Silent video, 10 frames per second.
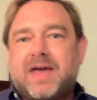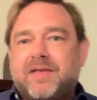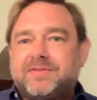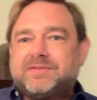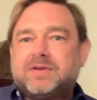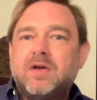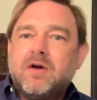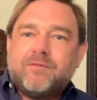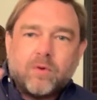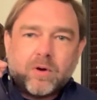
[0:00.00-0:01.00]
deaths,
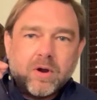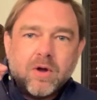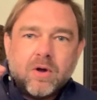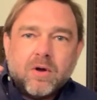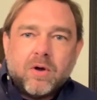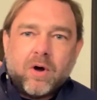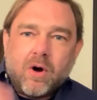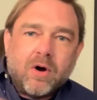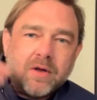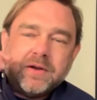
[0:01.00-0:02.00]
for
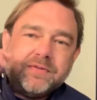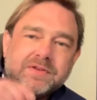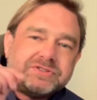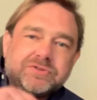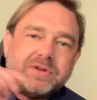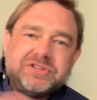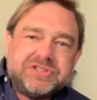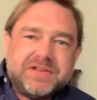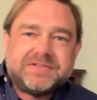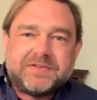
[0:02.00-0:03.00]
on this tree
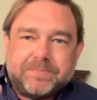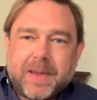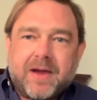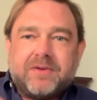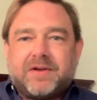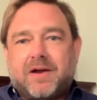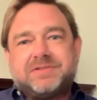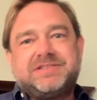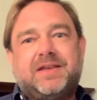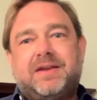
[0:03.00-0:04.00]
Jesus bears our
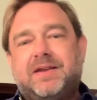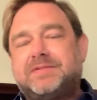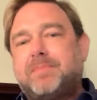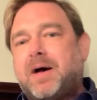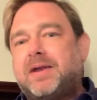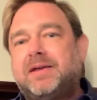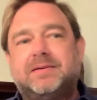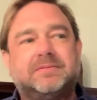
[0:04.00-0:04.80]
sin in his body.